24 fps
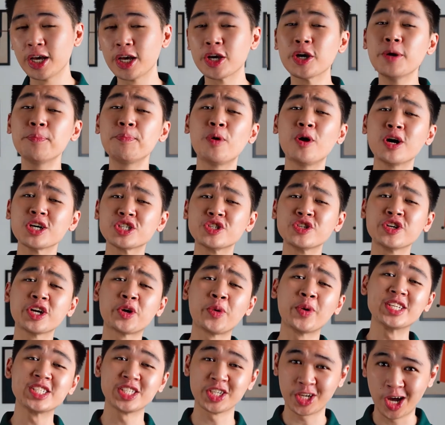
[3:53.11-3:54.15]
Good posture
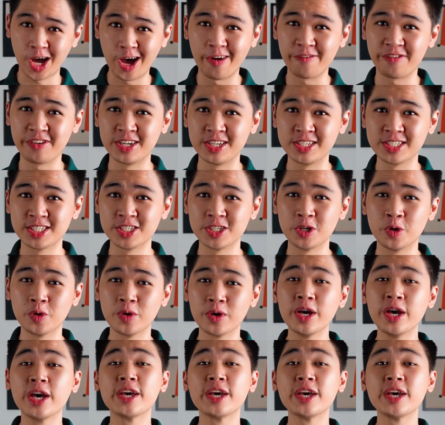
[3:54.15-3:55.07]
equates to confidence, so